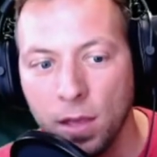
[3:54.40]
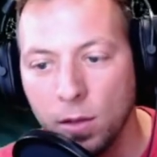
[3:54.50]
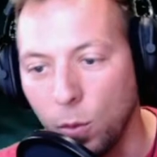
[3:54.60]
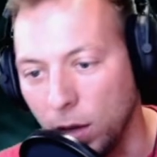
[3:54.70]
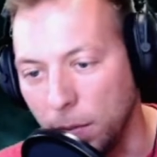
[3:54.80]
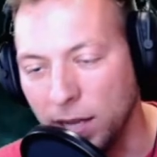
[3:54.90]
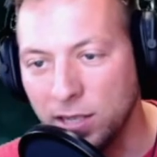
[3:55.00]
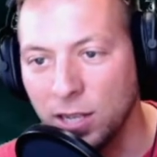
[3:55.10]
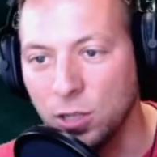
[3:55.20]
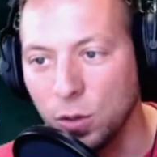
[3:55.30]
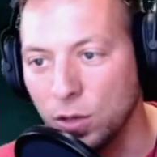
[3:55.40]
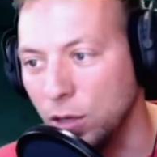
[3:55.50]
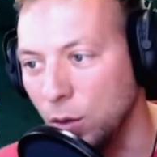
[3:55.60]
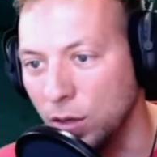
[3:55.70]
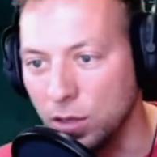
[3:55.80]
One of the best things you can
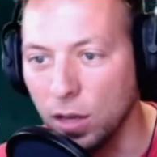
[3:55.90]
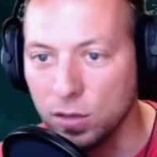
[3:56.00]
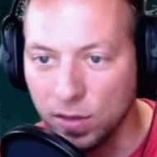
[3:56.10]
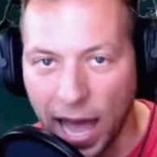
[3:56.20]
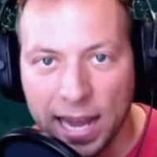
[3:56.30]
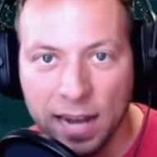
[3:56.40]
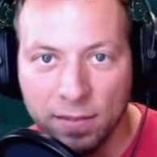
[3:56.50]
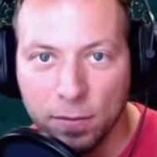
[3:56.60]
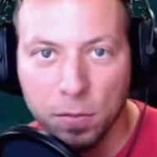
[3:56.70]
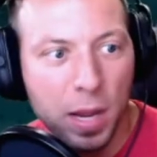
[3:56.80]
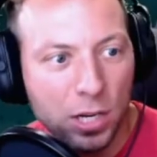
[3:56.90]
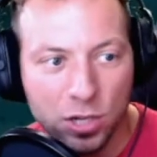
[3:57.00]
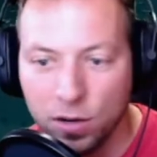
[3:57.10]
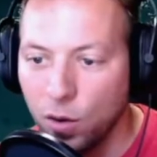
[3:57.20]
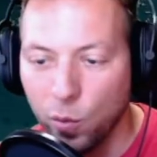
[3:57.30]
do is that kind of
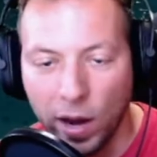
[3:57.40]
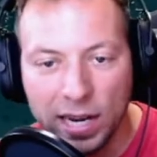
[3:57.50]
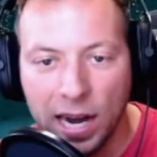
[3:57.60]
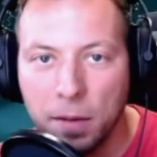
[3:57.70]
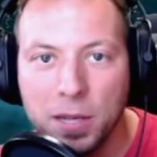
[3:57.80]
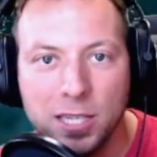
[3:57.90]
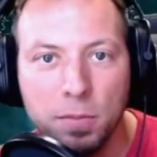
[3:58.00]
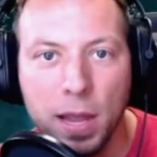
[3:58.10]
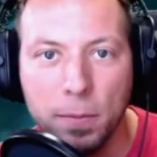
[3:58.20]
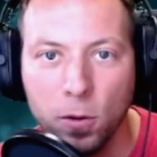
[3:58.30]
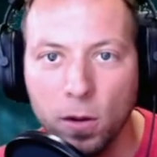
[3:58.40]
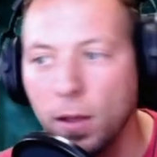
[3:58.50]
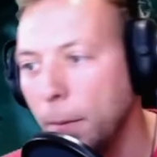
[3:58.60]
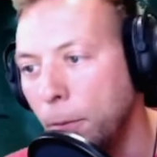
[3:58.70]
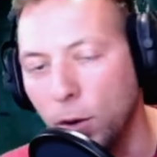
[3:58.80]
information, write it on a piece of paper,
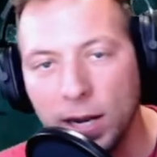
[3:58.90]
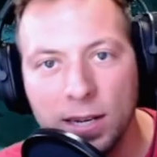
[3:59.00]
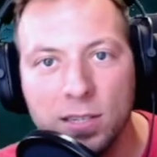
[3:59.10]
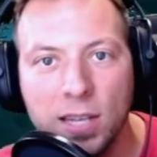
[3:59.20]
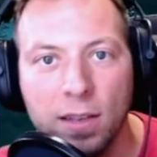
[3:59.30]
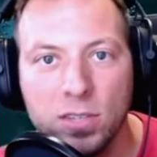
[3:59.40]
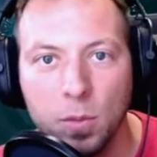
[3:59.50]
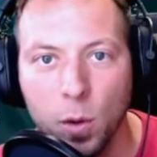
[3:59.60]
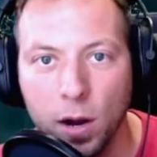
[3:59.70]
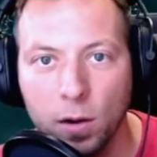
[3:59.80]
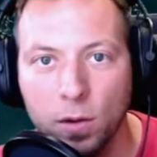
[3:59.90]
put it in a safe somewhere,